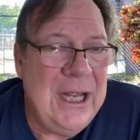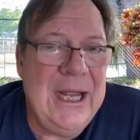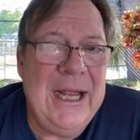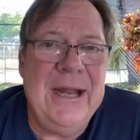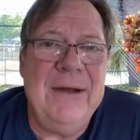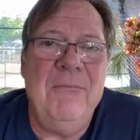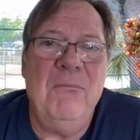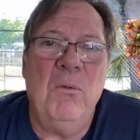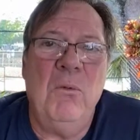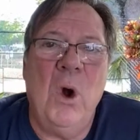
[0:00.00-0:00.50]

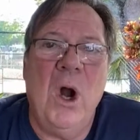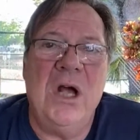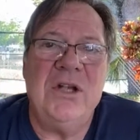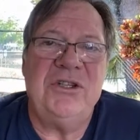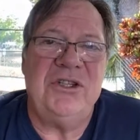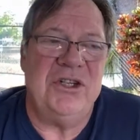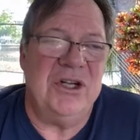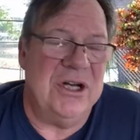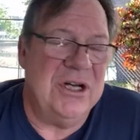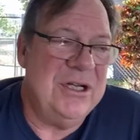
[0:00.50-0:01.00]
in
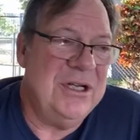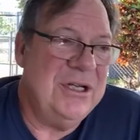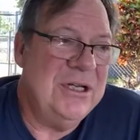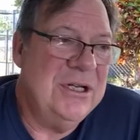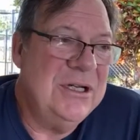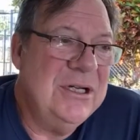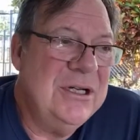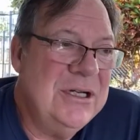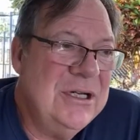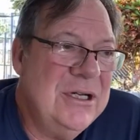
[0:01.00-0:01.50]
Russia,
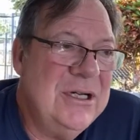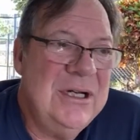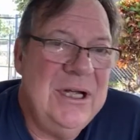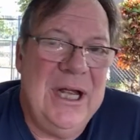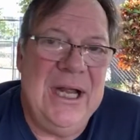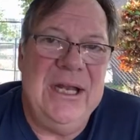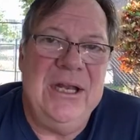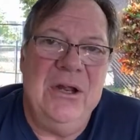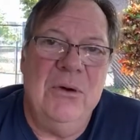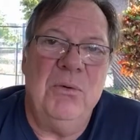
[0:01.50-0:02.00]

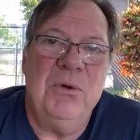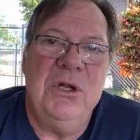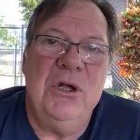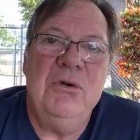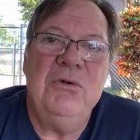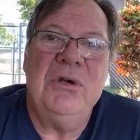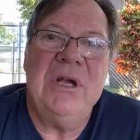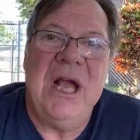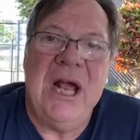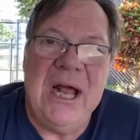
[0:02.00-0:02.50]
in
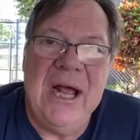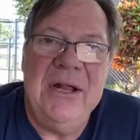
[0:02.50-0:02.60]
the